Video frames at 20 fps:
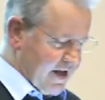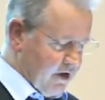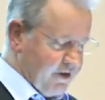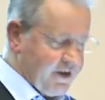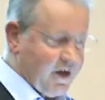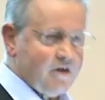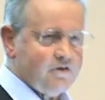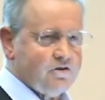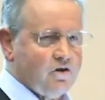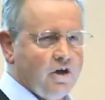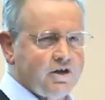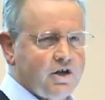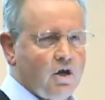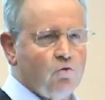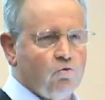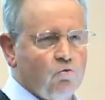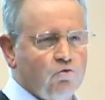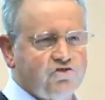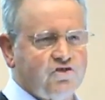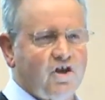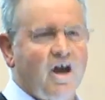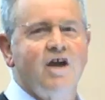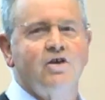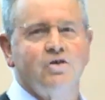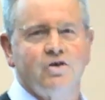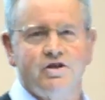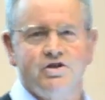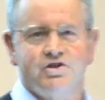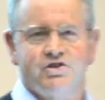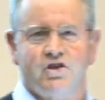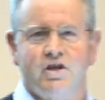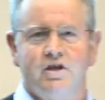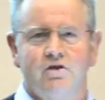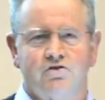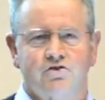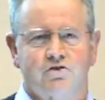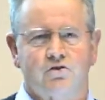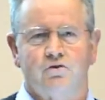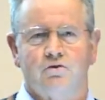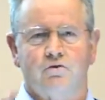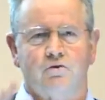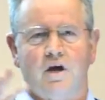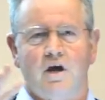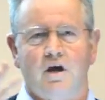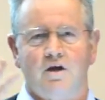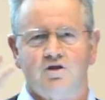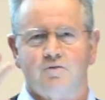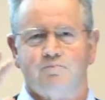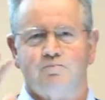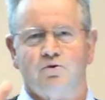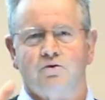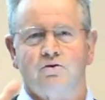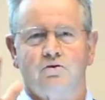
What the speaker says: Now, I don't say these things to